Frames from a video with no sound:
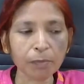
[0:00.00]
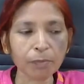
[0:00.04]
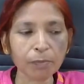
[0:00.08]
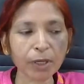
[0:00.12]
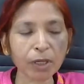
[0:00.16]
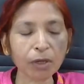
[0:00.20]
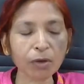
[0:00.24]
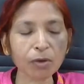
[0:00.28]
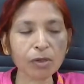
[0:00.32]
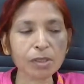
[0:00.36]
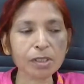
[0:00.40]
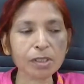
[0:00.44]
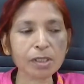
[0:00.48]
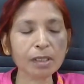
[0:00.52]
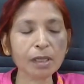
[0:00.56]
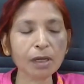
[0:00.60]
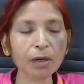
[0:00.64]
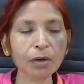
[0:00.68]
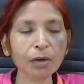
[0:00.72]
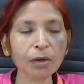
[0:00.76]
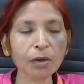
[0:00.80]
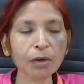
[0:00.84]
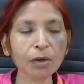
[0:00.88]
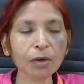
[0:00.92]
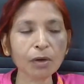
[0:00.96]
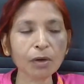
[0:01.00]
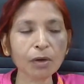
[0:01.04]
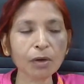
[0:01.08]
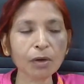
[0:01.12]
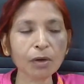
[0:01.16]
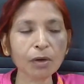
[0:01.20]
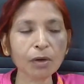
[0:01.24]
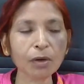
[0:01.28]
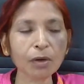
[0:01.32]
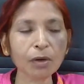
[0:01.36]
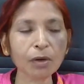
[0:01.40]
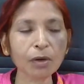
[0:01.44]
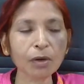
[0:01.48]
because the good
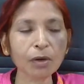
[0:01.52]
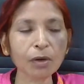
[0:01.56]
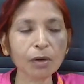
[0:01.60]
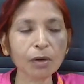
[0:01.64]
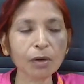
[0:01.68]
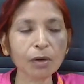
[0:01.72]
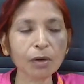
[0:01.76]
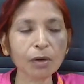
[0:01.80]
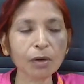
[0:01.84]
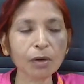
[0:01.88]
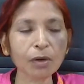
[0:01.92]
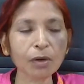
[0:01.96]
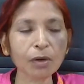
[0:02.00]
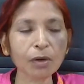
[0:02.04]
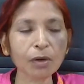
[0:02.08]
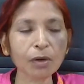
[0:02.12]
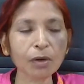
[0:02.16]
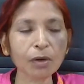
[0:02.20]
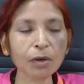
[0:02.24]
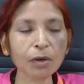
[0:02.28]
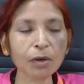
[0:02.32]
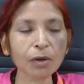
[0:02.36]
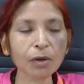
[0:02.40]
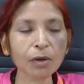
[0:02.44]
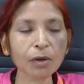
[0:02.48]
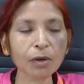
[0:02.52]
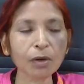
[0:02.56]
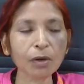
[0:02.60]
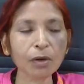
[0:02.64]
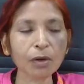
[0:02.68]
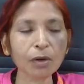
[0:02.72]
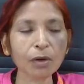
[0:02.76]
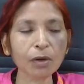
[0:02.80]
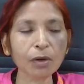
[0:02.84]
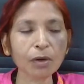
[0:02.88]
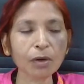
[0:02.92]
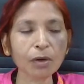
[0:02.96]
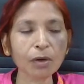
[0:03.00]
which is available at a free of
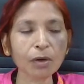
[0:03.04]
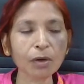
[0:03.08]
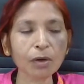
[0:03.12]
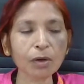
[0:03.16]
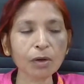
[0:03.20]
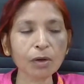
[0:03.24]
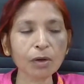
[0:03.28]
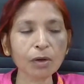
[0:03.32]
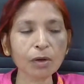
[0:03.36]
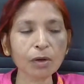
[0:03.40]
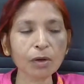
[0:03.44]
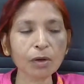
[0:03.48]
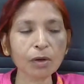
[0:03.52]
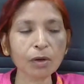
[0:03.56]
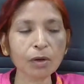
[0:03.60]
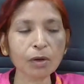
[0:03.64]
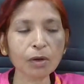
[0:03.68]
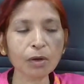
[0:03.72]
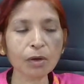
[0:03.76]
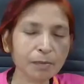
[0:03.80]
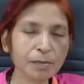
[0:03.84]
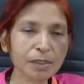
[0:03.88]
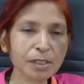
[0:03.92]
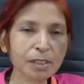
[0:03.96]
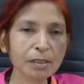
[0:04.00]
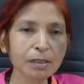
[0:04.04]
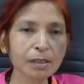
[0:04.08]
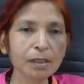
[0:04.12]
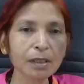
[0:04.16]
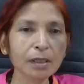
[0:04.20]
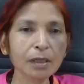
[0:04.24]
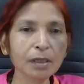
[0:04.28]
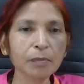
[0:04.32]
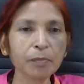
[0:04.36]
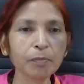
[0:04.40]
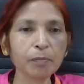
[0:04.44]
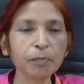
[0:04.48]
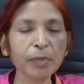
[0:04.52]
cost, sometimes
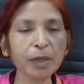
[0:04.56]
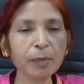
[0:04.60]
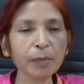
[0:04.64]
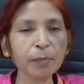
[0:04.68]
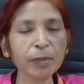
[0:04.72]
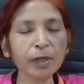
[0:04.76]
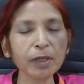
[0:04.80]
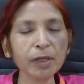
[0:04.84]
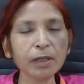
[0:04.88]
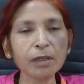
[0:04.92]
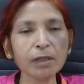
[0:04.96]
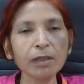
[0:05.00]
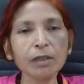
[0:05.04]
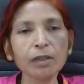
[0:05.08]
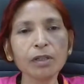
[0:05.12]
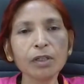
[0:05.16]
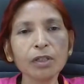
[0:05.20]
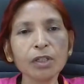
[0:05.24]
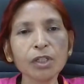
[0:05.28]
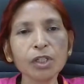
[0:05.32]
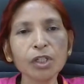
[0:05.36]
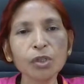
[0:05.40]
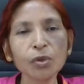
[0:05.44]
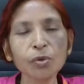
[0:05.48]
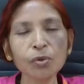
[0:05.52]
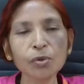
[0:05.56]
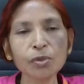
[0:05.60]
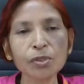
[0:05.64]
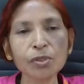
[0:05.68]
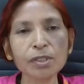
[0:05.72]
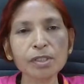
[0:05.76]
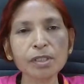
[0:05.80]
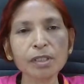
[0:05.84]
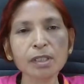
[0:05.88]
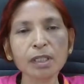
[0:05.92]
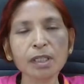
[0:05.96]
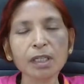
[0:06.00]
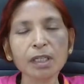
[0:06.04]
people
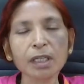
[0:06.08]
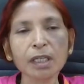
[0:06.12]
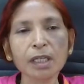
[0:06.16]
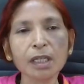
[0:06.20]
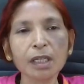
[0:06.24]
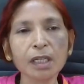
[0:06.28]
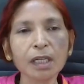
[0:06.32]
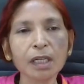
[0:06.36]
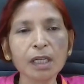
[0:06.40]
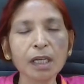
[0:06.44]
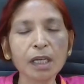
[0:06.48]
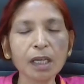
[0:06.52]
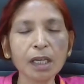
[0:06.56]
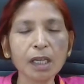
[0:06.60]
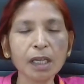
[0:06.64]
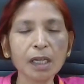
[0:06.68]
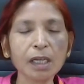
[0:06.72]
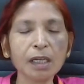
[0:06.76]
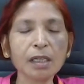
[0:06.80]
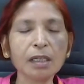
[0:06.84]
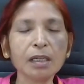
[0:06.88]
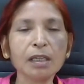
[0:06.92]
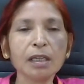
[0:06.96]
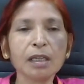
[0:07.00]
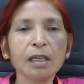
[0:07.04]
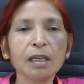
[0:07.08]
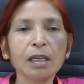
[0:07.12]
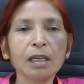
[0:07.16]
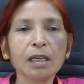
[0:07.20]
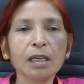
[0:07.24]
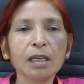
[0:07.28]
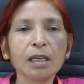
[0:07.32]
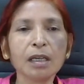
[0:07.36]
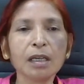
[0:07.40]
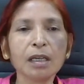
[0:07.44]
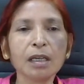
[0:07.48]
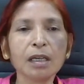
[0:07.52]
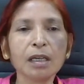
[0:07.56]
use in
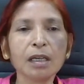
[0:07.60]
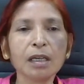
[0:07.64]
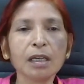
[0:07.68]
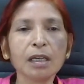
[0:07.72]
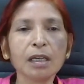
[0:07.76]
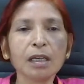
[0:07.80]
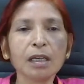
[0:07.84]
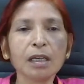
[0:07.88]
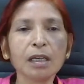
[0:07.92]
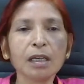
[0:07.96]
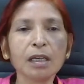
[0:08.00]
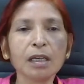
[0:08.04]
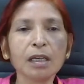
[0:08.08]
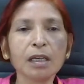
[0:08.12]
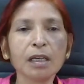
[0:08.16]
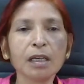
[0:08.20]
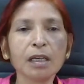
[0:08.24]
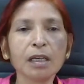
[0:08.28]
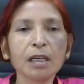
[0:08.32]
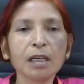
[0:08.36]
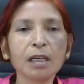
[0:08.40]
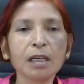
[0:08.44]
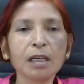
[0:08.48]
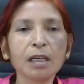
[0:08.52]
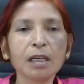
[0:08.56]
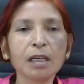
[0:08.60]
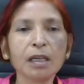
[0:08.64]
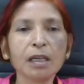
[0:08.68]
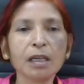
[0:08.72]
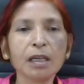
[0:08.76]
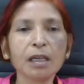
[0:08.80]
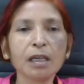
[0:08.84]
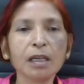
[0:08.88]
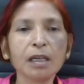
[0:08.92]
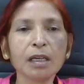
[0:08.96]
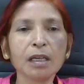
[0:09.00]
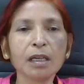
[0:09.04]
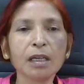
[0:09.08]
a
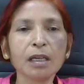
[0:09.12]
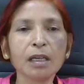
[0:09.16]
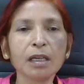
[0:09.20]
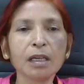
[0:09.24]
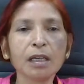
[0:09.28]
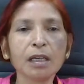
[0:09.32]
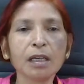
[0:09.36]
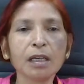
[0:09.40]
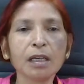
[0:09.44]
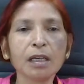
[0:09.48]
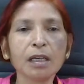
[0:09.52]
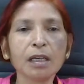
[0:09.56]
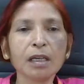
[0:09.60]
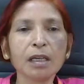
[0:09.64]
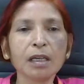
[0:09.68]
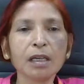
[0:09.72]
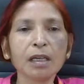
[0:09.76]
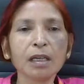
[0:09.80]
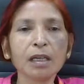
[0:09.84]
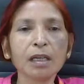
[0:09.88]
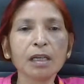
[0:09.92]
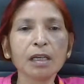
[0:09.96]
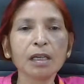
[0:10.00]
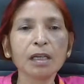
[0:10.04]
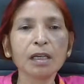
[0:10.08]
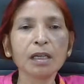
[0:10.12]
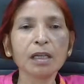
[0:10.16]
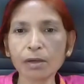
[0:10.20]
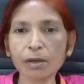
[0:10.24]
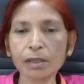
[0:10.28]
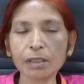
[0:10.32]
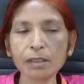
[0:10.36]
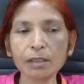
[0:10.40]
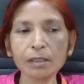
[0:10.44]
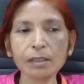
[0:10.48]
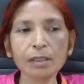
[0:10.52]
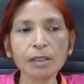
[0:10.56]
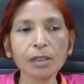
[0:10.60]
wrong way or
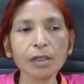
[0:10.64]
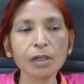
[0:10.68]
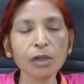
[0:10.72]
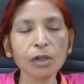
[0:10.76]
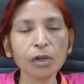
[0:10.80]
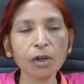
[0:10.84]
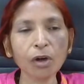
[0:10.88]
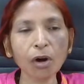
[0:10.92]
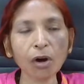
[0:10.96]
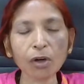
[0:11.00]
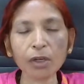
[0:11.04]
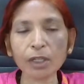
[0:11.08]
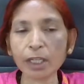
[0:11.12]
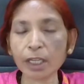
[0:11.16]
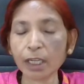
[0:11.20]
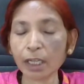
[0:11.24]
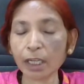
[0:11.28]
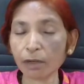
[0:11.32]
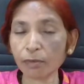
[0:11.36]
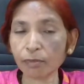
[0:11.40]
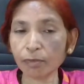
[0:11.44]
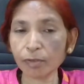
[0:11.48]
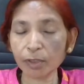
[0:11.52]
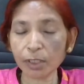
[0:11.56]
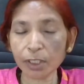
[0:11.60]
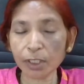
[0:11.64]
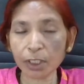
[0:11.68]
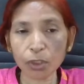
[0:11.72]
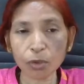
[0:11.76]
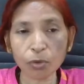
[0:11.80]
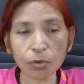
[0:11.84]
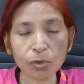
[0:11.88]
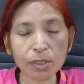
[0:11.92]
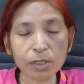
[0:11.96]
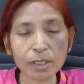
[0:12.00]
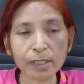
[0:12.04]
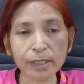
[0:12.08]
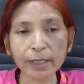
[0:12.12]
not carefully
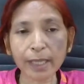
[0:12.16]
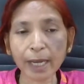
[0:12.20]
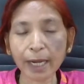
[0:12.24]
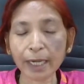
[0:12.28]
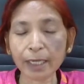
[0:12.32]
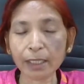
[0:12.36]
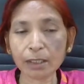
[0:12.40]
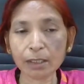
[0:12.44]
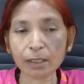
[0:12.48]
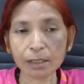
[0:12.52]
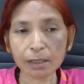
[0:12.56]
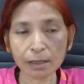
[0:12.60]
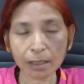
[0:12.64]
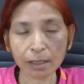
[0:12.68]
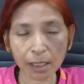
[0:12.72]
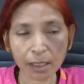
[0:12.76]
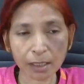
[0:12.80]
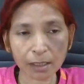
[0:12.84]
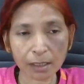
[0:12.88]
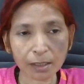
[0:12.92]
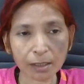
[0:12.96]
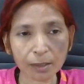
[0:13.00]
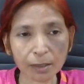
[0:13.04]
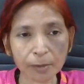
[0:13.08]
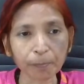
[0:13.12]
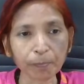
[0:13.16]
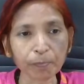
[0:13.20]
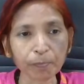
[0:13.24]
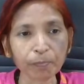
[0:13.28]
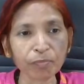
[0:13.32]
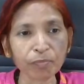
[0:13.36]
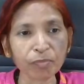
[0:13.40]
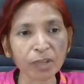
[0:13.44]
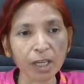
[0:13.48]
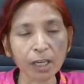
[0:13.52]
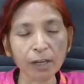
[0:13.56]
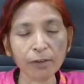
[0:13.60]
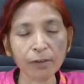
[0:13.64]
use that thing.
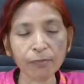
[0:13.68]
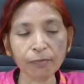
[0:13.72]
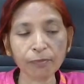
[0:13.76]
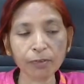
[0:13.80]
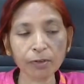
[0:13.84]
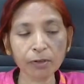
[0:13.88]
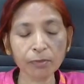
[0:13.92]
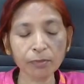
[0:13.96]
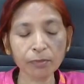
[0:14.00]
If